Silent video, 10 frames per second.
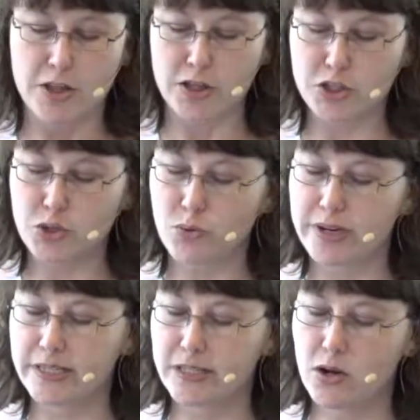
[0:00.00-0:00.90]
The
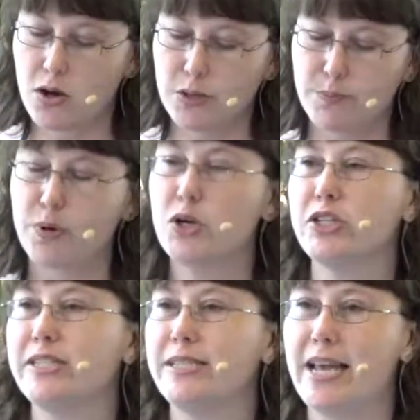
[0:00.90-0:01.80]
story is called
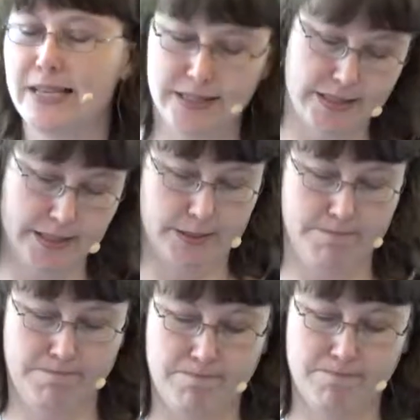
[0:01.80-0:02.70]
Bird's Nest.
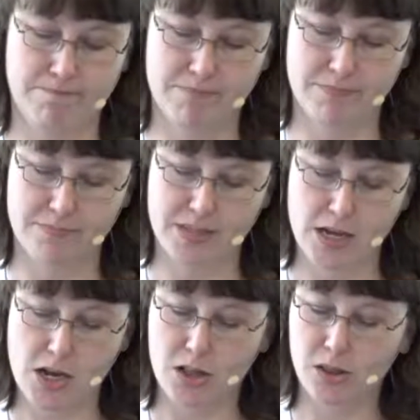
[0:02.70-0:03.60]

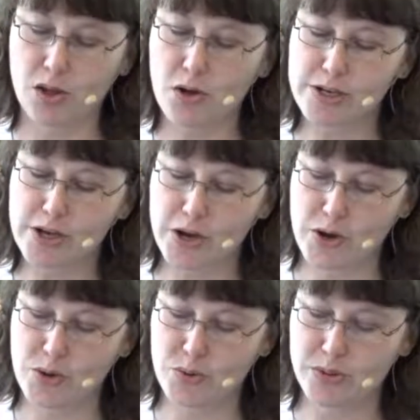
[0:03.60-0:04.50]
Long
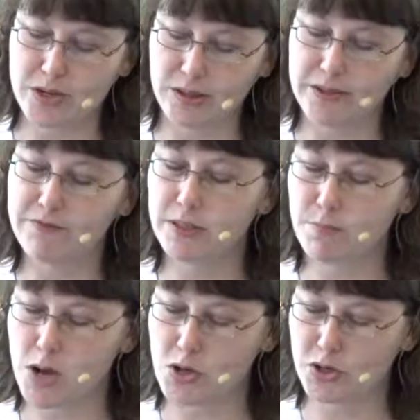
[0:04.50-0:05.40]
ago, there lived a
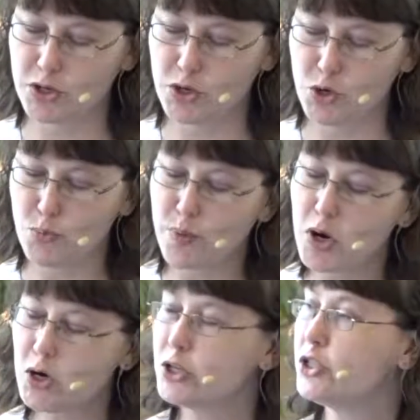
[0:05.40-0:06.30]
monk who
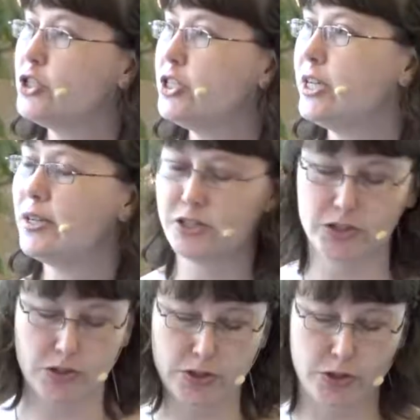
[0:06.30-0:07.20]
perched in a
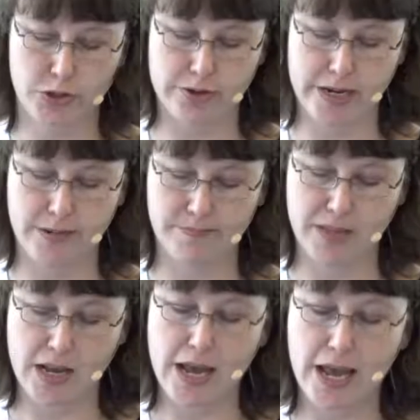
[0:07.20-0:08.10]
certain tree
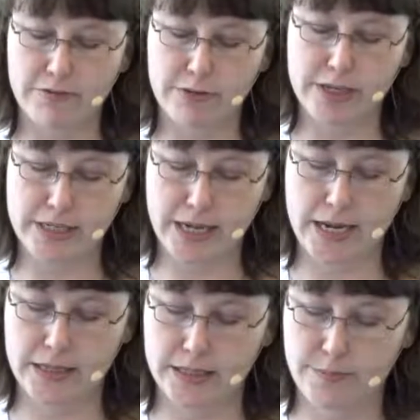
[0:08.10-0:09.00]
every
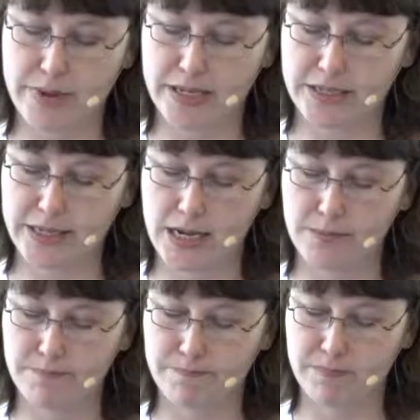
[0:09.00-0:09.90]
day to meditate.